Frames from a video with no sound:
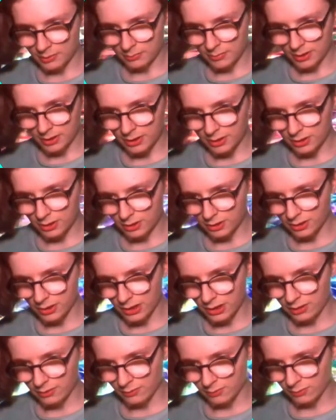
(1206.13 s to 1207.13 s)
Make sure
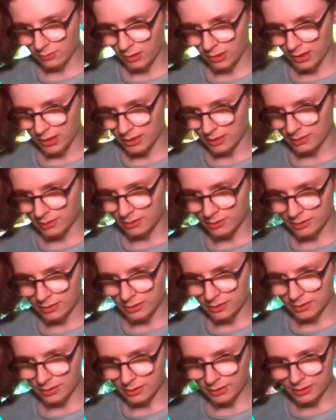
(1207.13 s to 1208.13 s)
you're eating right.
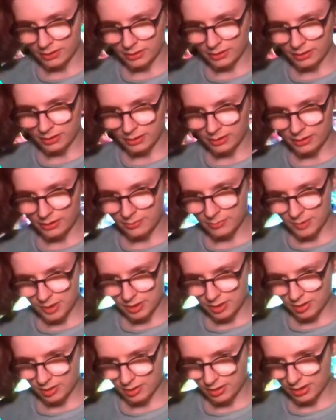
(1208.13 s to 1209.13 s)
Eat as
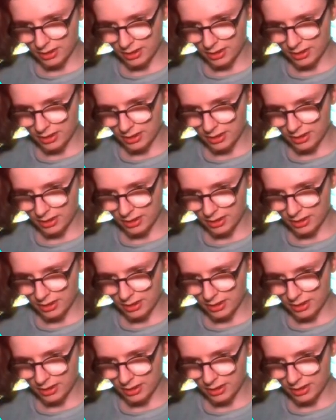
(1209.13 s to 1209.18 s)
much as